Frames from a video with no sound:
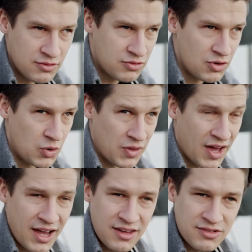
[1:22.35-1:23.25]
So with
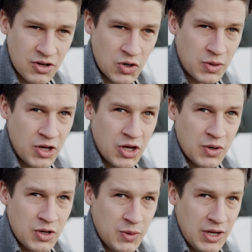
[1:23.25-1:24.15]
ISO,
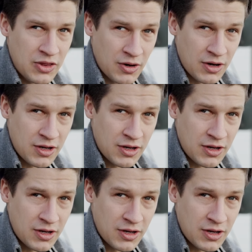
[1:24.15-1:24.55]
you either